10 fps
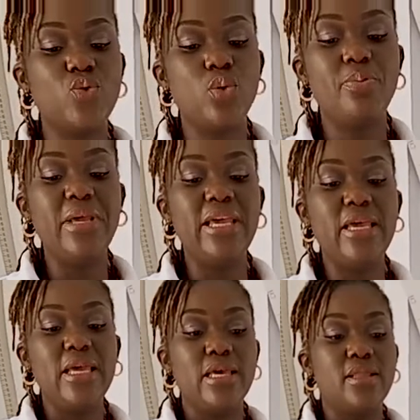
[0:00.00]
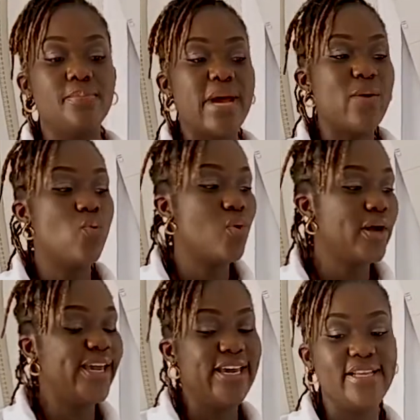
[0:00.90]
will be my
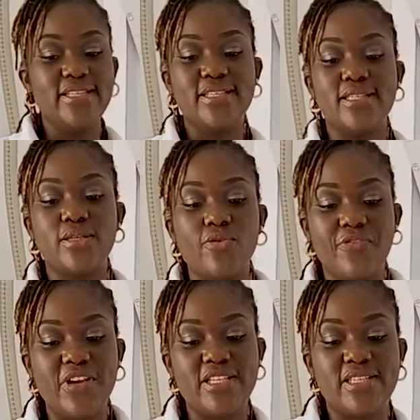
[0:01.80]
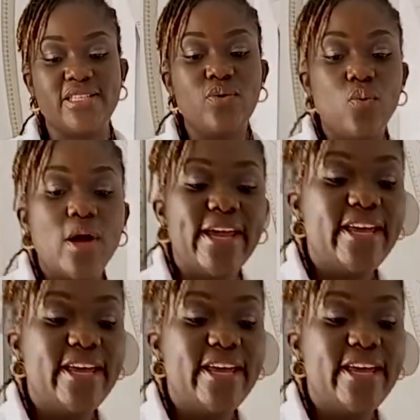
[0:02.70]
working surface. The working